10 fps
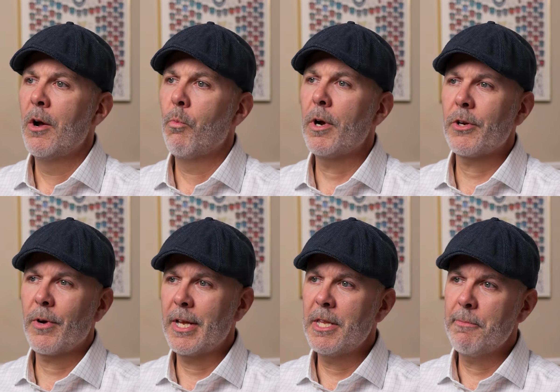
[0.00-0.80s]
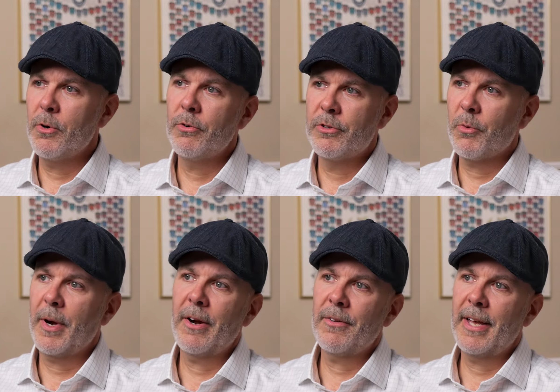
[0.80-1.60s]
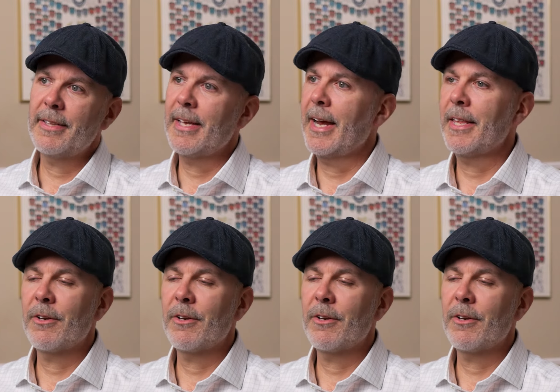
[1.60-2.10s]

what you're in the mood to wear that day.